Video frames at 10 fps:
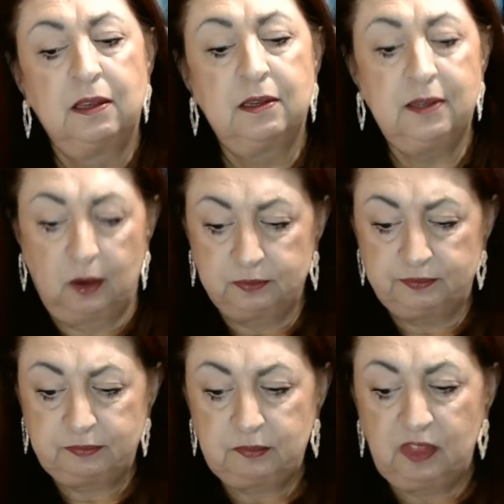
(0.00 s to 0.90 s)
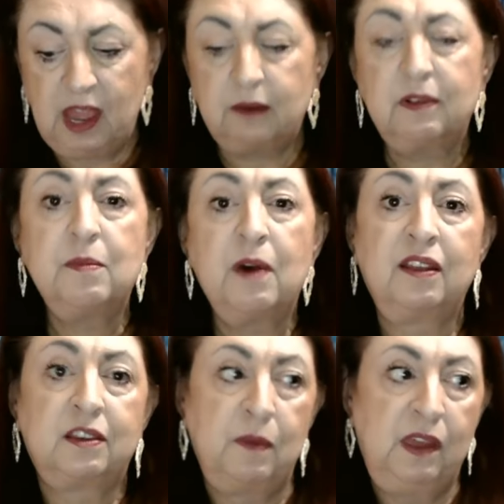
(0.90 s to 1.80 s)
So that
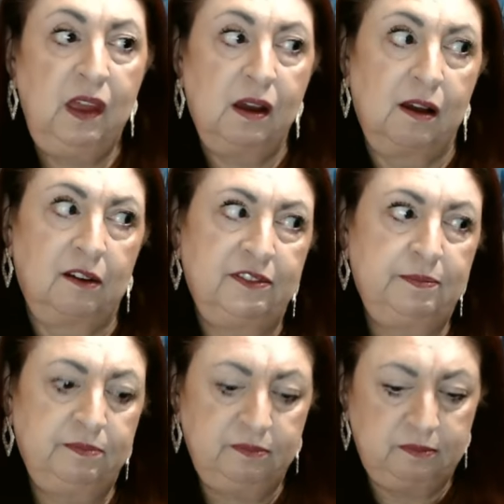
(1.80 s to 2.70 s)
reminds me of